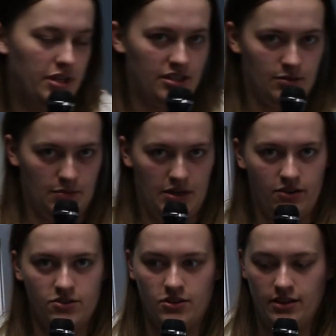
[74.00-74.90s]
until my parents
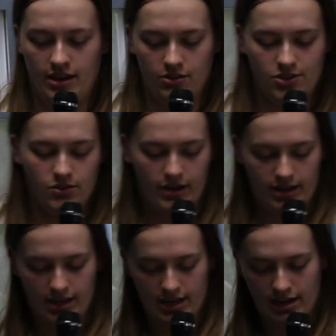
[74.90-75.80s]
aren't in the house so I
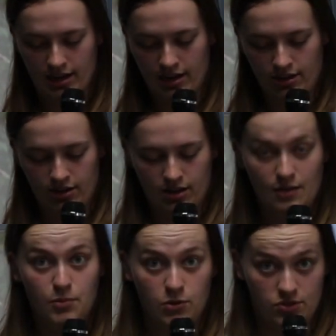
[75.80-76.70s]
can
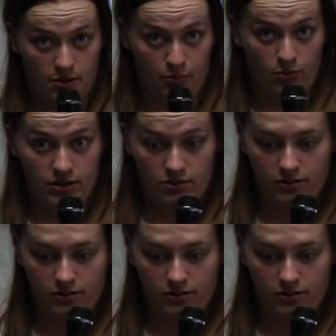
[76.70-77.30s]
abuse our printer.